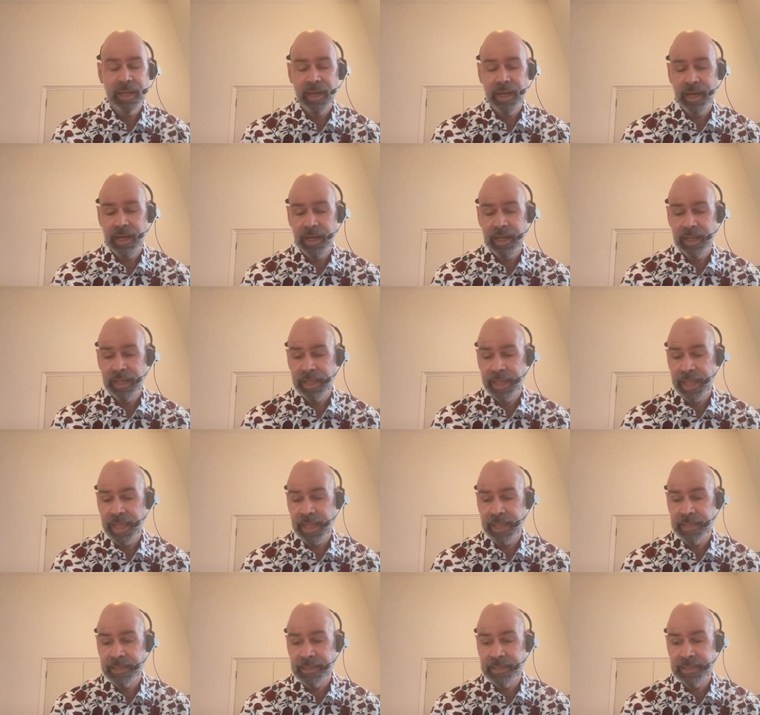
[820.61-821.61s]

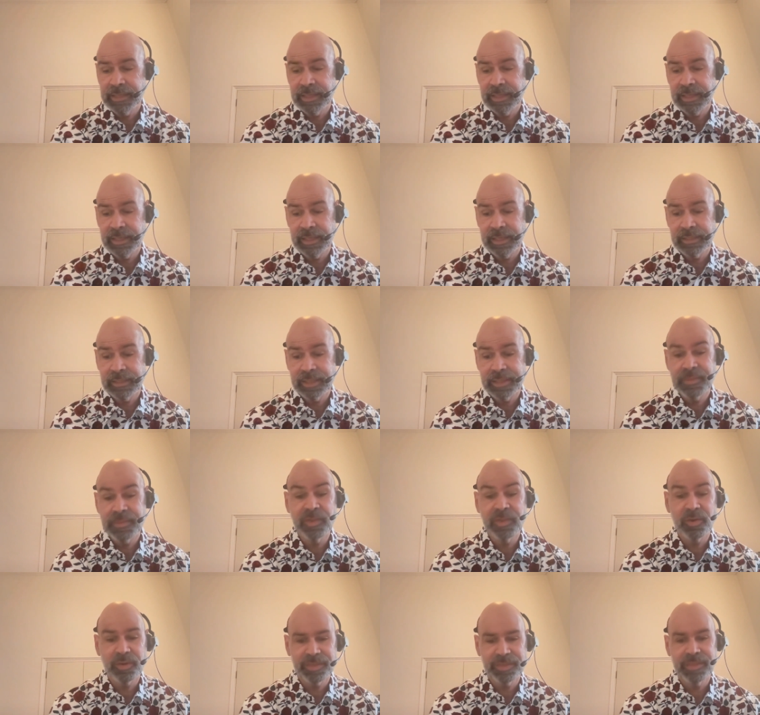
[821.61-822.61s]

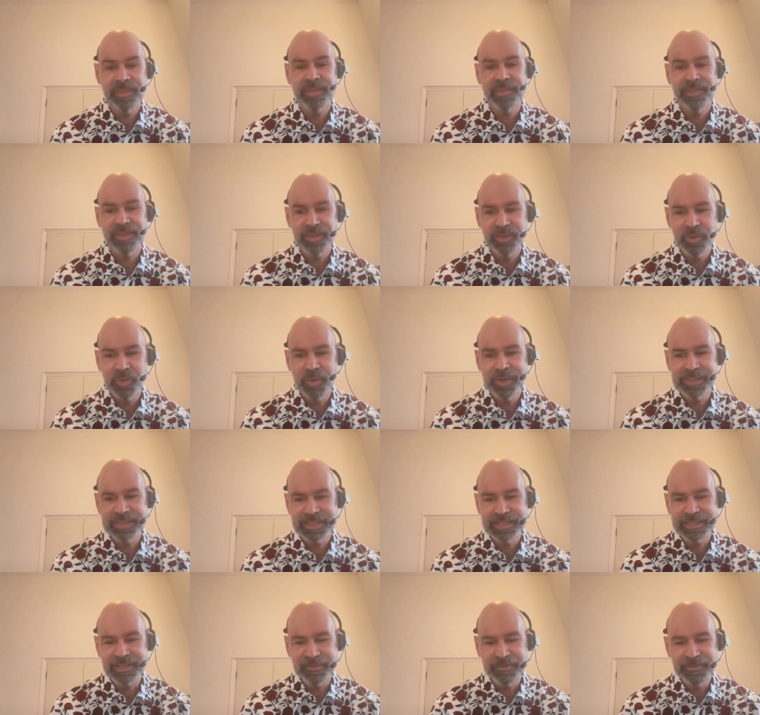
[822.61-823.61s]
The
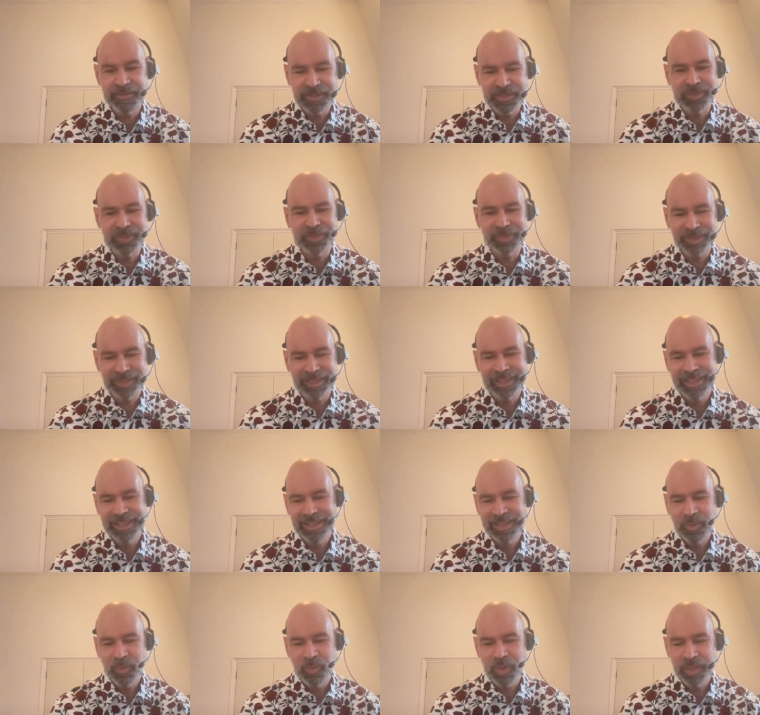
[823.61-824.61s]
U.S.'s official
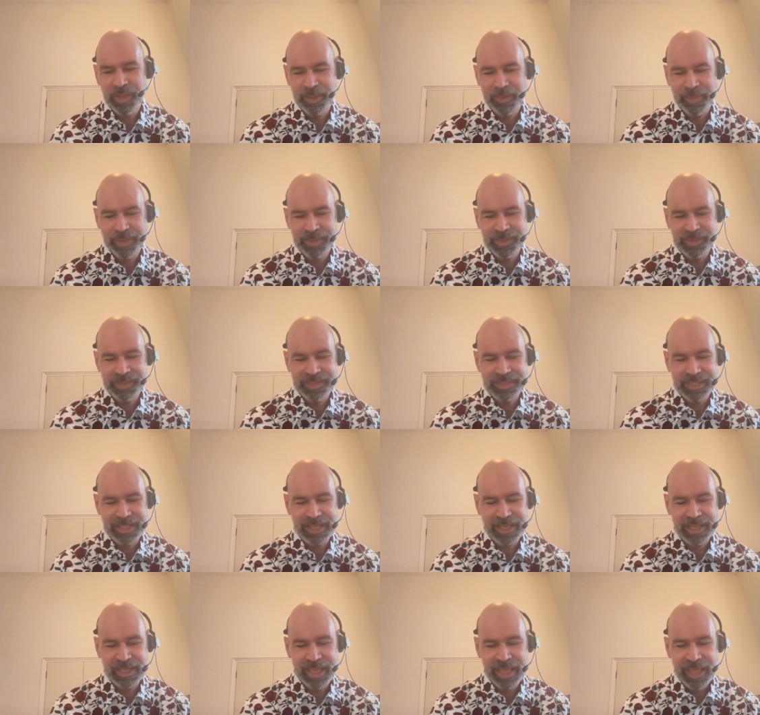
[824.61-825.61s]
welcome, I should
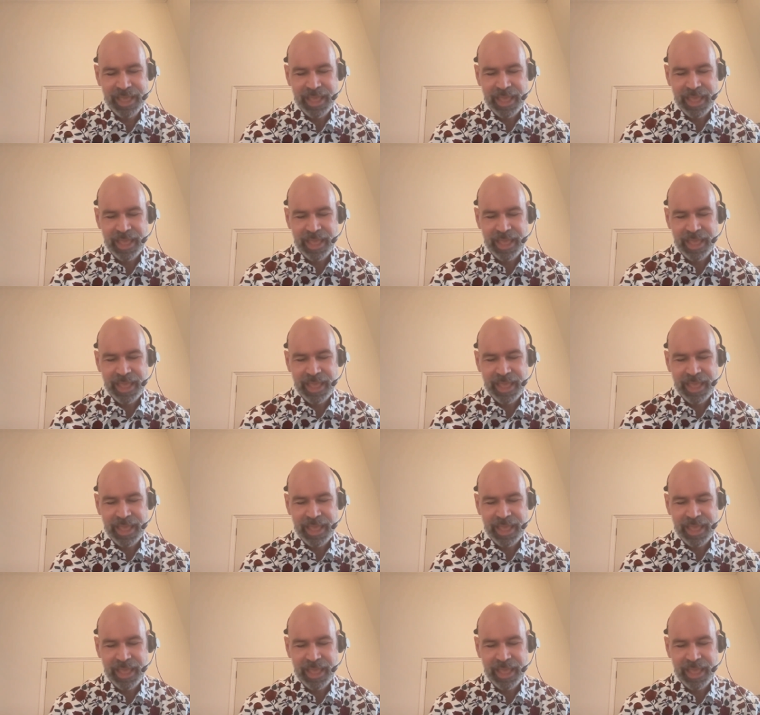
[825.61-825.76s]
say.